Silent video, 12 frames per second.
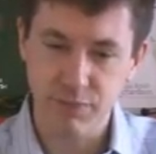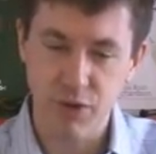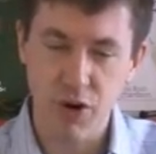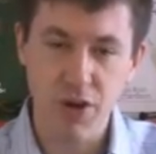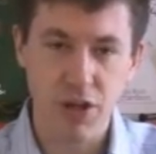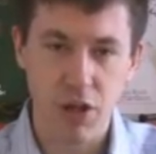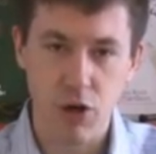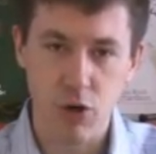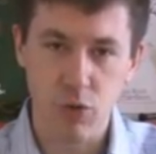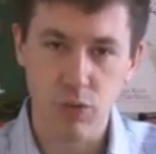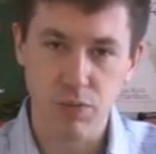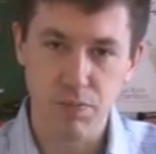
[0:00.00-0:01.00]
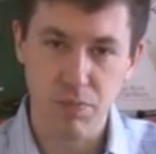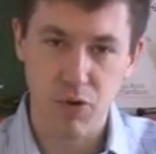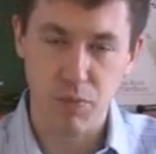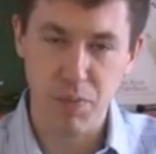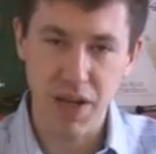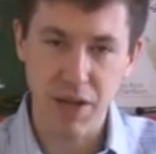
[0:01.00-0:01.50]
very low
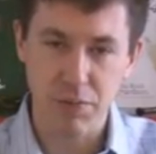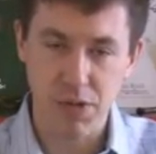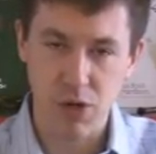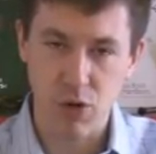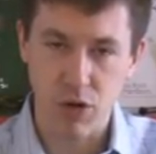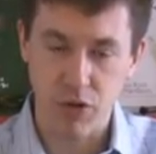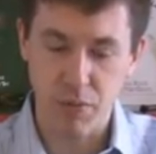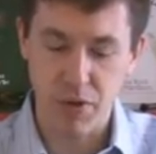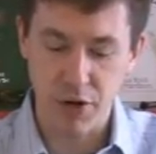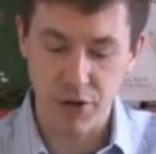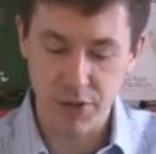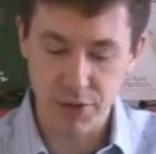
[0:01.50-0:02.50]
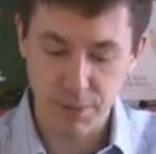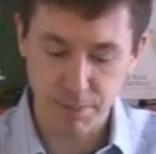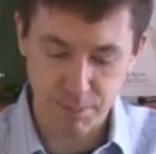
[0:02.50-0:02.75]
or medium low on the bitterness